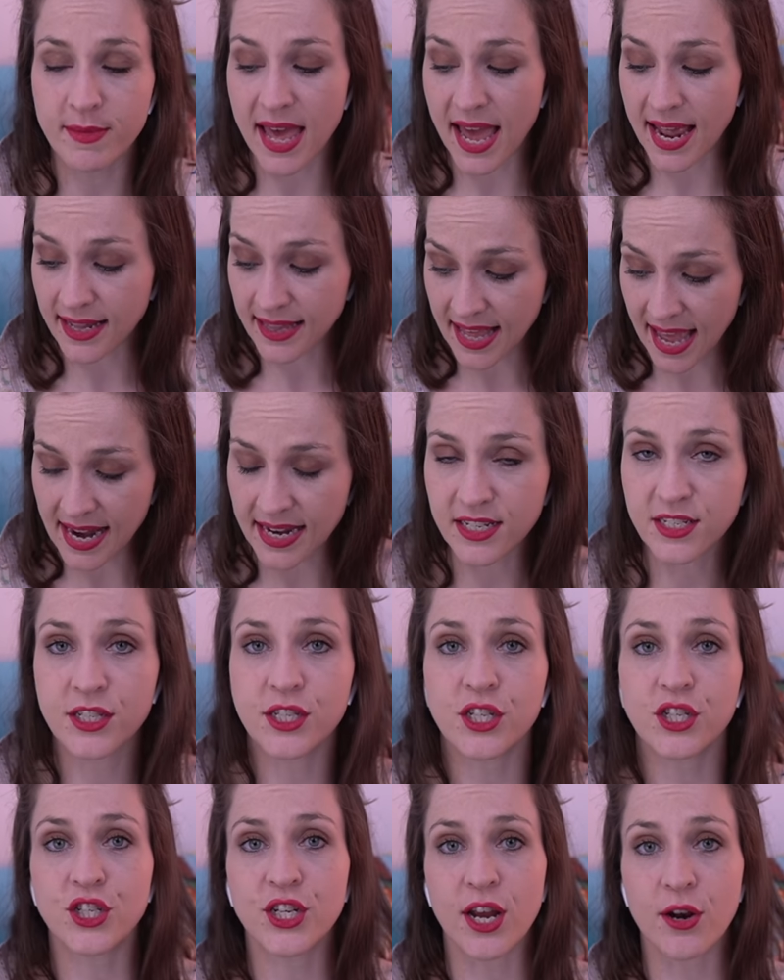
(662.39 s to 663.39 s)
That is
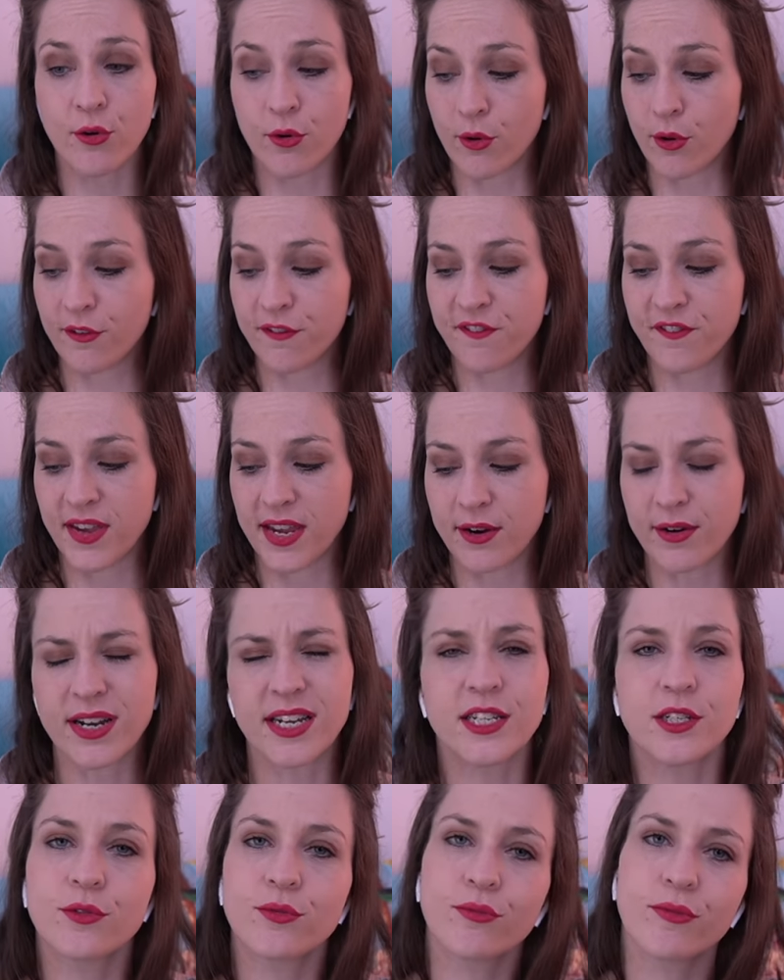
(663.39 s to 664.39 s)
the general fear,
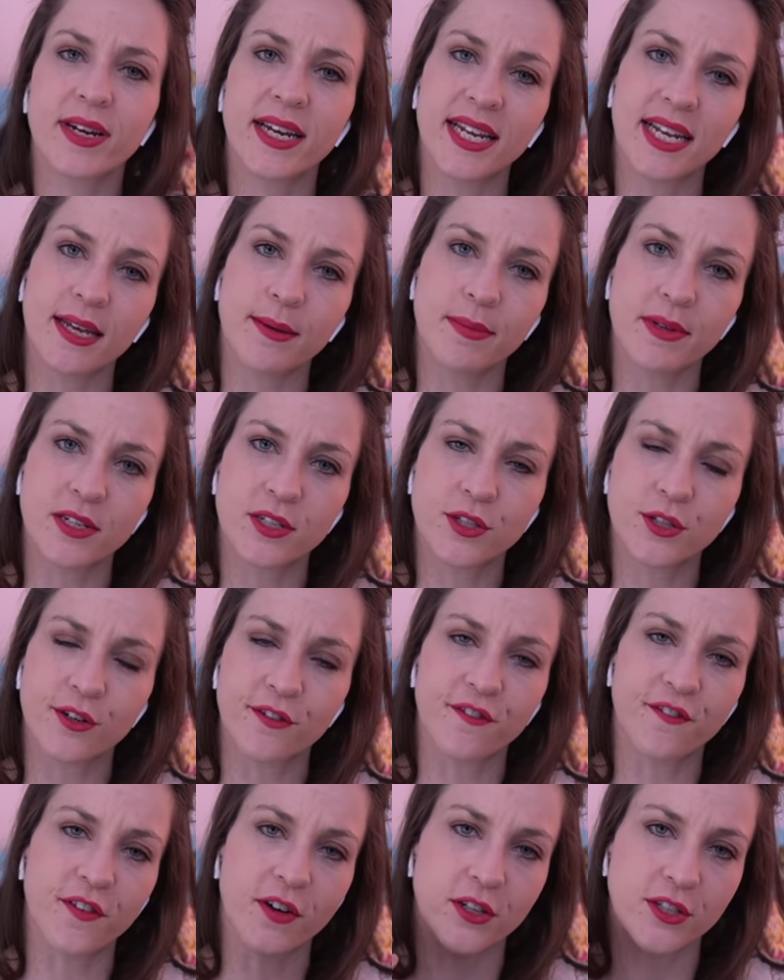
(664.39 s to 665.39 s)
and it's really been sort
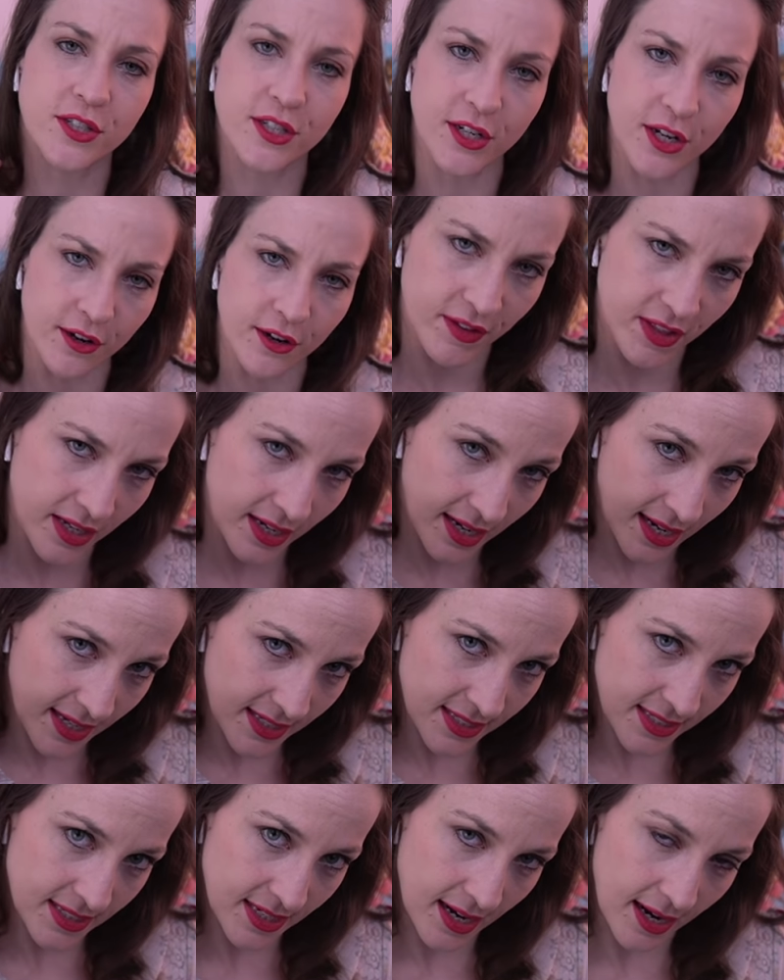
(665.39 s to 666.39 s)
of fostered the
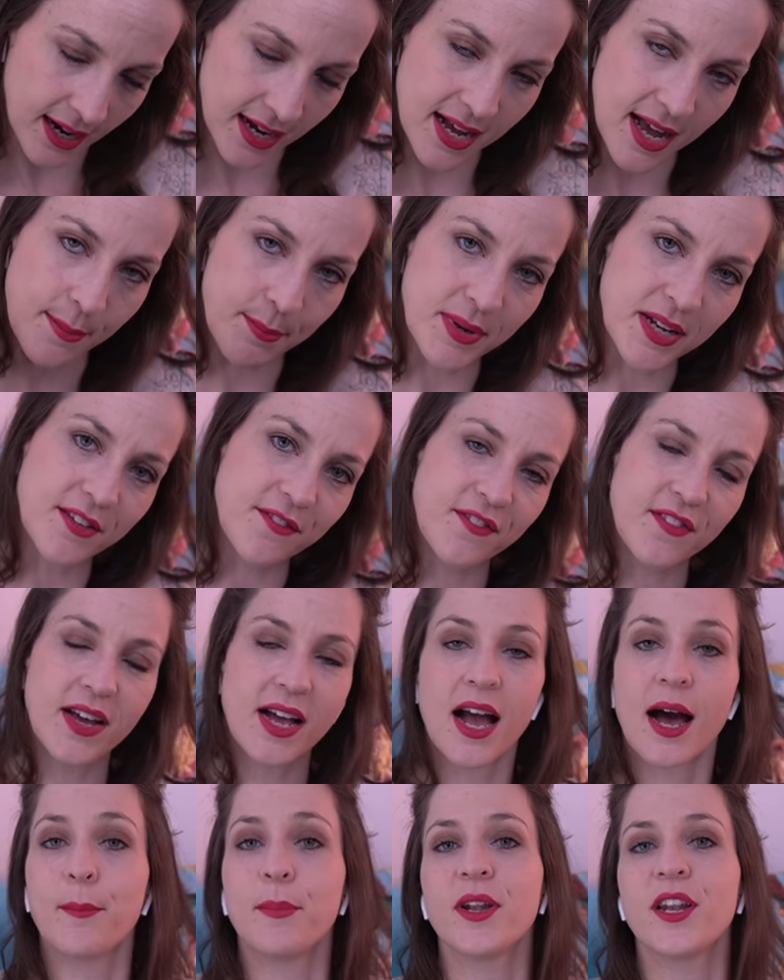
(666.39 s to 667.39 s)
last couple
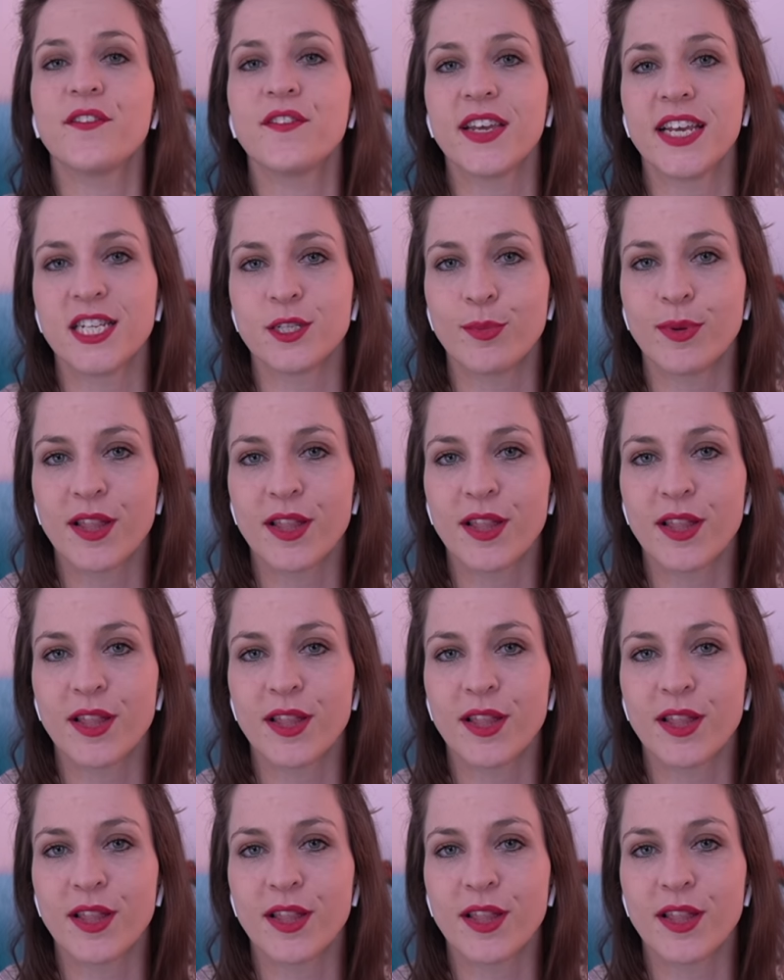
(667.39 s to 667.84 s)
of years.